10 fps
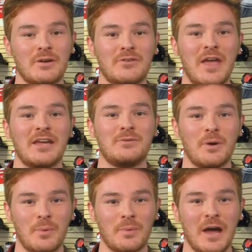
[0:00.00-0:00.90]
the VAS V
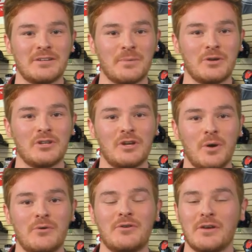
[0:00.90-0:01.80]
replacement
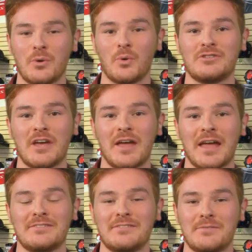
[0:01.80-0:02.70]
shield for the Corsair
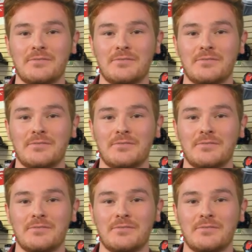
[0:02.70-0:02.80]
X,